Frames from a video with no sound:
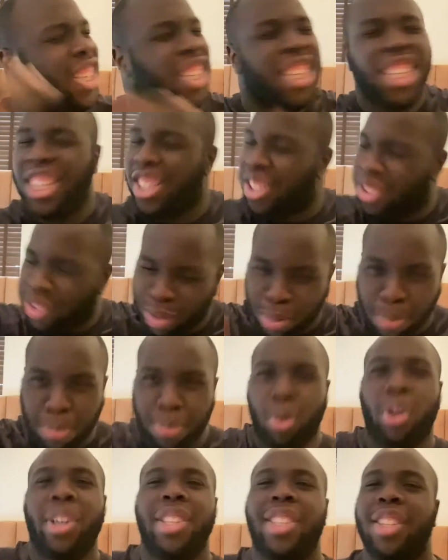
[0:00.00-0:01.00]
It's your
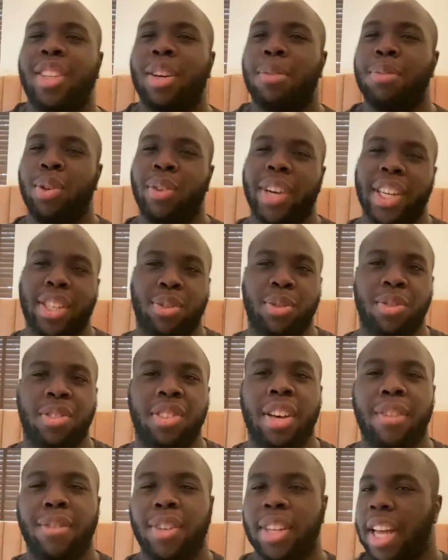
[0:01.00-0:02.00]
boy
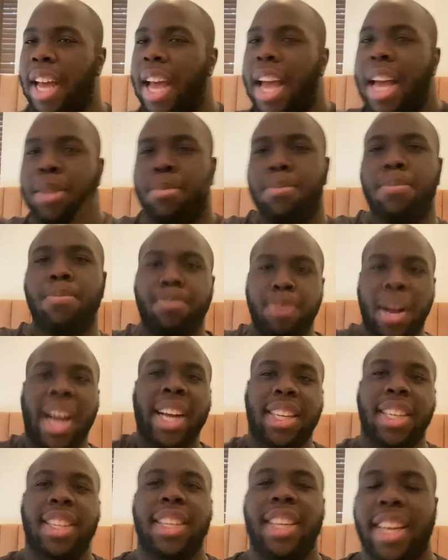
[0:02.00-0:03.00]
TWX27
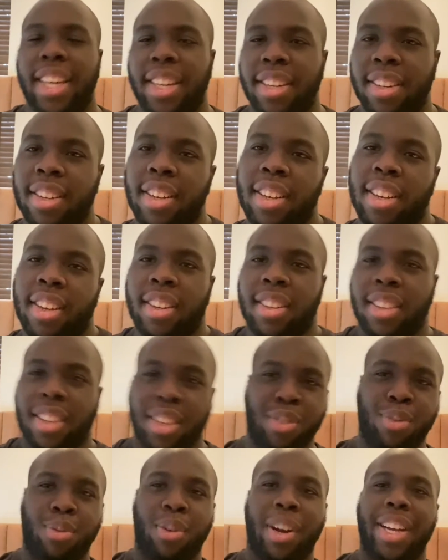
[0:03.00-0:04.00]
back again.
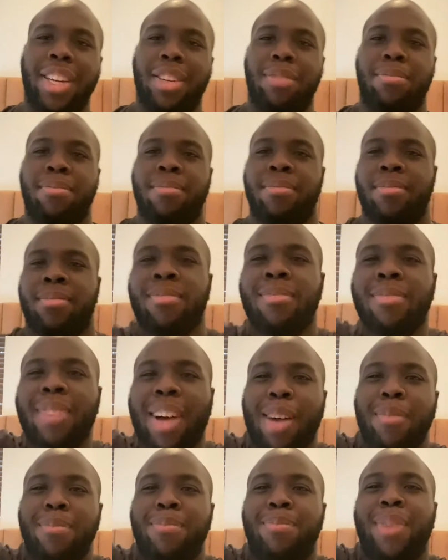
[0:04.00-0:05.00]
That's right,
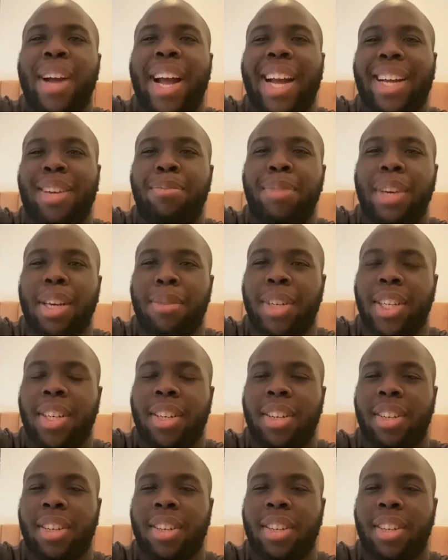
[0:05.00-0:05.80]
I'm back, baby.